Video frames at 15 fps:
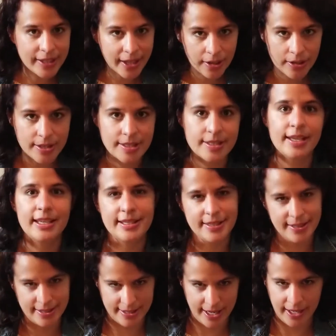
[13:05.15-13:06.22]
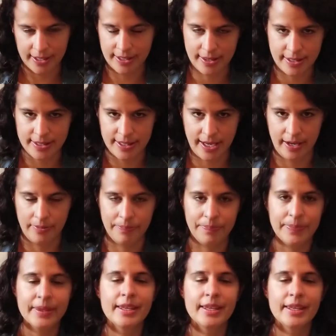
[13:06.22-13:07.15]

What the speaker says: else is exactly the same.